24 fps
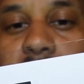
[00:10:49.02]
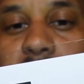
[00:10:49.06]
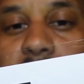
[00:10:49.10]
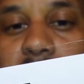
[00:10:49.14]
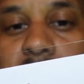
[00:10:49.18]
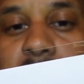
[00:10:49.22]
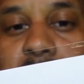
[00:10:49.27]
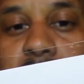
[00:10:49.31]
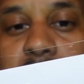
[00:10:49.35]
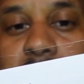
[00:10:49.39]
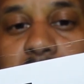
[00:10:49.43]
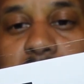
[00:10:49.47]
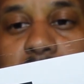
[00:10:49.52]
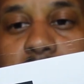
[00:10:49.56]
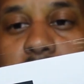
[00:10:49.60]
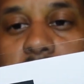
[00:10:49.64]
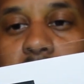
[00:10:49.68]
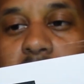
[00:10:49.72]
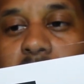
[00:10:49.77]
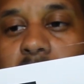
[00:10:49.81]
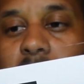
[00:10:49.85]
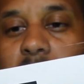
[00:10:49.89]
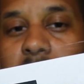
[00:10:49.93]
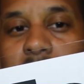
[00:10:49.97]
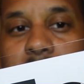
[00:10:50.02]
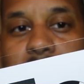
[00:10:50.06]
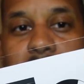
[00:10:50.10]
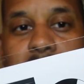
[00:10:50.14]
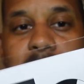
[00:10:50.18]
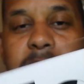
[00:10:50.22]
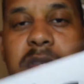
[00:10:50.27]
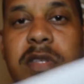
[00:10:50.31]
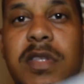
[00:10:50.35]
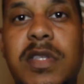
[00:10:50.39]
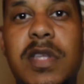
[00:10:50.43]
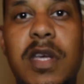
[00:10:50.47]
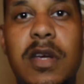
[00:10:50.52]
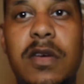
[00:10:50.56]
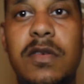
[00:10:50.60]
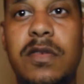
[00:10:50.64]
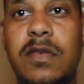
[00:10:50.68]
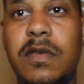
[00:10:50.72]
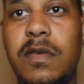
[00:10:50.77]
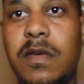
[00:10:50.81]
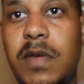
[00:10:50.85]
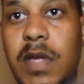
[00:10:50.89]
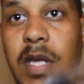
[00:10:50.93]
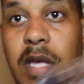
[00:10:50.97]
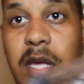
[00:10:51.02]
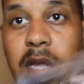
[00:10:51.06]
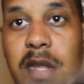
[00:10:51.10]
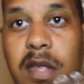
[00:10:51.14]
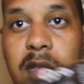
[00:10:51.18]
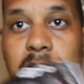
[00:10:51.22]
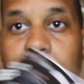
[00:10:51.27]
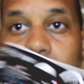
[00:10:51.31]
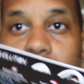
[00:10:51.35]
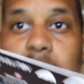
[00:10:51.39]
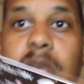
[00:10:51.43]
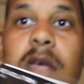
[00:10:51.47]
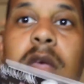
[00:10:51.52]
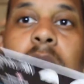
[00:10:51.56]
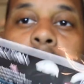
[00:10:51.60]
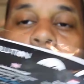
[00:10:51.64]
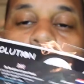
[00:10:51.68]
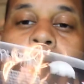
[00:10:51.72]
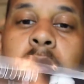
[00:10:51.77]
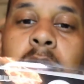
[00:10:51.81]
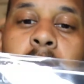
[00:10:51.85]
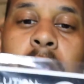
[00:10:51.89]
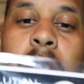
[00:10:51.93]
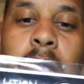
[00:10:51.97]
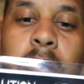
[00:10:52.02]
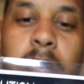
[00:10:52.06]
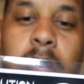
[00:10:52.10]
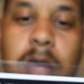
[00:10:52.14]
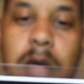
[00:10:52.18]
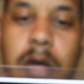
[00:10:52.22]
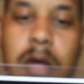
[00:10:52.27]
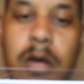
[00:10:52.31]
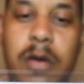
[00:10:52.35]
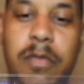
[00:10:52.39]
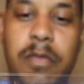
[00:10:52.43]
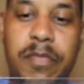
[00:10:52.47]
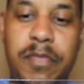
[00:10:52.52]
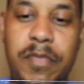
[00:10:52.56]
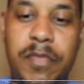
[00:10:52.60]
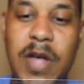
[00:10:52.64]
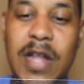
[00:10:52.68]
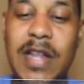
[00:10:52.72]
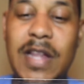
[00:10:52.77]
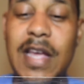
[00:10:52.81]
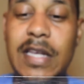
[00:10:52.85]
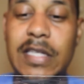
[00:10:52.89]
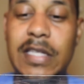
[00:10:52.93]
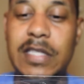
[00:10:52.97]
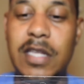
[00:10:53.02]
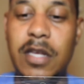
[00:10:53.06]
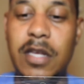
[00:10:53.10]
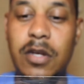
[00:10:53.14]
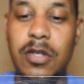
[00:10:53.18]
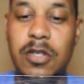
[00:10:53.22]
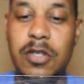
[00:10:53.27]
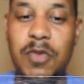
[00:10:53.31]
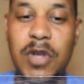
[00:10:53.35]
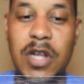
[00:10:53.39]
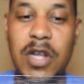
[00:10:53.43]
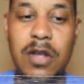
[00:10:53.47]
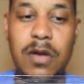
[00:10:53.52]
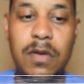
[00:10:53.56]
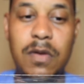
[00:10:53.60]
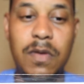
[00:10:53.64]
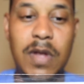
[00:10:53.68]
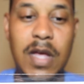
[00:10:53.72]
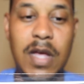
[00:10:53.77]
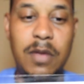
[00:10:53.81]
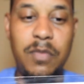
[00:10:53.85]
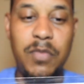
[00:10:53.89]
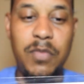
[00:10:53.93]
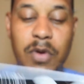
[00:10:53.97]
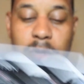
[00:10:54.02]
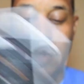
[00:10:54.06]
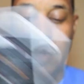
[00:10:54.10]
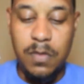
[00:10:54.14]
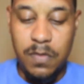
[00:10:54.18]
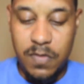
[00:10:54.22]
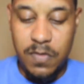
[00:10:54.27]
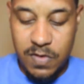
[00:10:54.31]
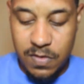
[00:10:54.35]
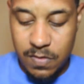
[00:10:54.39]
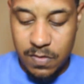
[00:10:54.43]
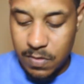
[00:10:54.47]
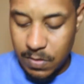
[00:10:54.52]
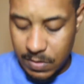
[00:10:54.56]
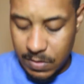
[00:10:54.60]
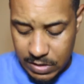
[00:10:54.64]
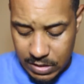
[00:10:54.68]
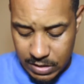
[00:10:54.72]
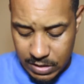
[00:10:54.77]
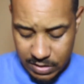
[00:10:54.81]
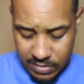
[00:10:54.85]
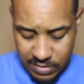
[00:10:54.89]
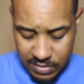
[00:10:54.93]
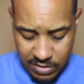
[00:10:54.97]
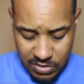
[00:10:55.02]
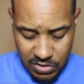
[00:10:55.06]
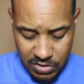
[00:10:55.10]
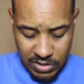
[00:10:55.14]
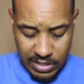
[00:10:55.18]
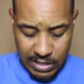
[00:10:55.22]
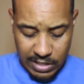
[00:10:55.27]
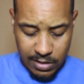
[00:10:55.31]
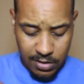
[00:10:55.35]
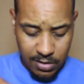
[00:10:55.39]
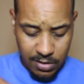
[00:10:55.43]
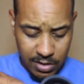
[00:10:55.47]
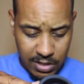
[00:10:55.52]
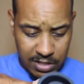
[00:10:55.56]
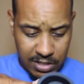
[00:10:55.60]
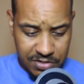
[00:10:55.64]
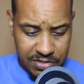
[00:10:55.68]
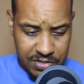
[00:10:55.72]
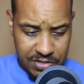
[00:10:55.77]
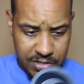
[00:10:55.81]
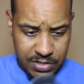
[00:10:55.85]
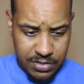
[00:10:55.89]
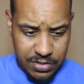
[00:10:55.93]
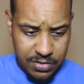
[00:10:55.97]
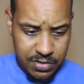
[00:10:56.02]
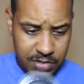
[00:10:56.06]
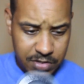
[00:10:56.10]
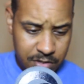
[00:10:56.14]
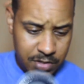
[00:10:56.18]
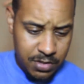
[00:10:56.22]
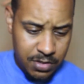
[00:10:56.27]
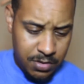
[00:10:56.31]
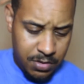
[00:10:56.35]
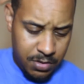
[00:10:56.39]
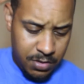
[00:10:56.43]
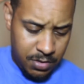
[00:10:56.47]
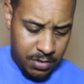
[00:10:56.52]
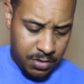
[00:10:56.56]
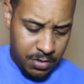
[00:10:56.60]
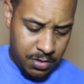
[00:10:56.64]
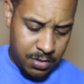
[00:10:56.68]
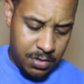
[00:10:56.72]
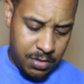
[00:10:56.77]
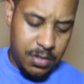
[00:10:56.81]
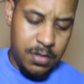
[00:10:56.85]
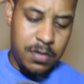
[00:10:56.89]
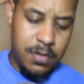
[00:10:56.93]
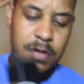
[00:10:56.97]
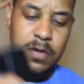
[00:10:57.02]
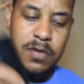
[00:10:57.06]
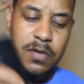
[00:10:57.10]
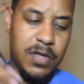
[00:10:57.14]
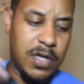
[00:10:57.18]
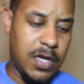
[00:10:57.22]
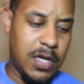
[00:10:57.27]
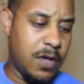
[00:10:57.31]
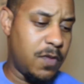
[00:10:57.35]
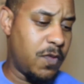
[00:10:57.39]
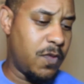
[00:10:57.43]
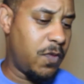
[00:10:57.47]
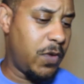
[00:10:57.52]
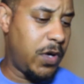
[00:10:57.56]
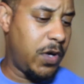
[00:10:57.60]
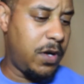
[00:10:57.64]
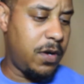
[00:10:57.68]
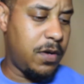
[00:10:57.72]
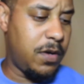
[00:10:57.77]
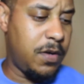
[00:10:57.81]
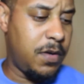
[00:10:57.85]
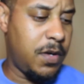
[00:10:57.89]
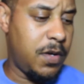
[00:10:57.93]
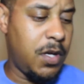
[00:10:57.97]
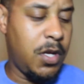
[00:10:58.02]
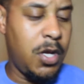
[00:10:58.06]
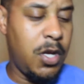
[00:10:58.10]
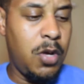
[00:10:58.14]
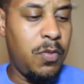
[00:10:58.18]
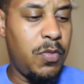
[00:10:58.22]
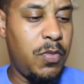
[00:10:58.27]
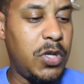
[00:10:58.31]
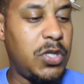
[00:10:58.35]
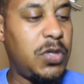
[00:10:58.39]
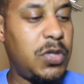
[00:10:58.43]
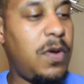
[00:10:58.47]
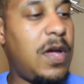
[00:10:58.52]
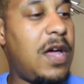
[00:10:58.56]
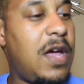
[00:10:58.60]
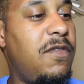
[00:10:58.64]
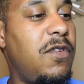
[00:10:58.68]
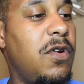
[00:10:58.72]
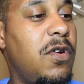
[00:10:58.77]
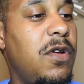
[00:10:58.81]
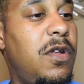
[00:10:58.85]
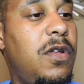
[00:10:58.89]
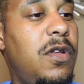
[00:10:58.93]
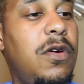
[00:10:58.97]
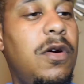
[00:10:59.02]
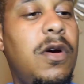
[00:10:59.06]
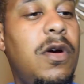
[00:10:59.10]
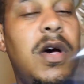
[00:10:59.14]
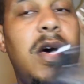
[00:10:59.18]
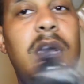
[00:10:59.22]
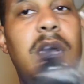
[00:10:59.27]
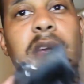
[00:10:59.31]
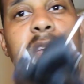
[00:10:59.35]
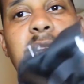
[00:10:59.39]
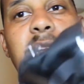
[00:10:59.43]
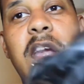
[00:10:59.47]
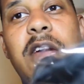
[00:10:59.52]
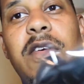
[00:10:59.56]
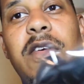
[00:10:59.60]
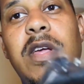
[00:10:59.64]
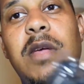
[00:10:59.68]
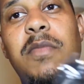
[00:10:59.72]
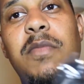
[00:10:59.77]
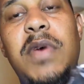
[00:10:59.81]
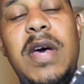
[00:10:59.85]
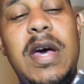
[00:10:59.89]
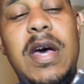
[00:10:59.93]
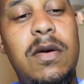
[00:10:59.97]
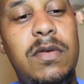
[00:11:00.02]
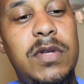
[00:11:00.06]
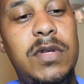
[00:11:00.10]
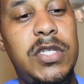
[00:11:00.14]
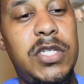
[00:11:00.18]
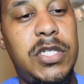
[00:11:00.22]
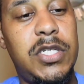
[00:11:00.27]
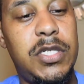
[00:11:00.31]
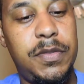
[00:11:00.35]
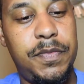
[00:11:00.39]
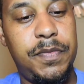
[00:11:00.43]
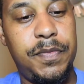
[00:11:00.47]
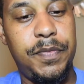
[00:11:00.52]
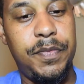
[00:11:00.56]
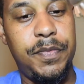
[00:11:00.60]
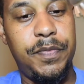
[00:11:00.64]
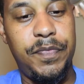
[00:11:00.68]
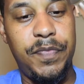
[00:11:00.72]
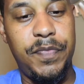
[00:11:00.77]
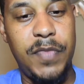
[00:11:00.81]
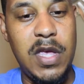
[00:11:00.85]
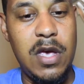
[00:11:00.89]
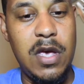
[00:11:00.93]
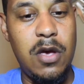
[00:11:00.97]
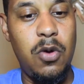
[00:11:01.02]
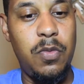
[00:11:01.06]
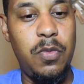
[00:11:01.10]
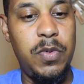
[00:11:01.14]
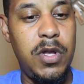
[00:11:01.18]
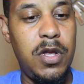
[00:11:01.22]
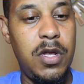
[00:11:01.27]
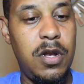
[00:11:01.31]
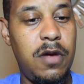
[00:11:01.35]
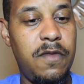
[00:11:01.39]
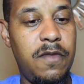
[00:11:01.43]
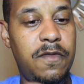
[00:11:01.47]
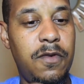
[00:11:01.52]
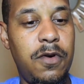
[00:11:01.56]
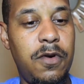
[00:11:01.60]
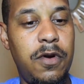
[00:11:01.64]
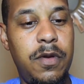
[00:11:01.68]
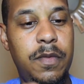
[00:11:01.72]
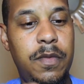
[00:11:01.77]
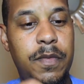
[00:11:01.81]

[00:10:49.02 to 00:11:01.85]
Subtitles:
They give you some stickers. I'm not putting stickers on anything. I like stickers, but I don't like putting them on things. I just like to look at stickers. I don't know, it's kind of weird. But you have your little carrying pouch. And I'll open it up for you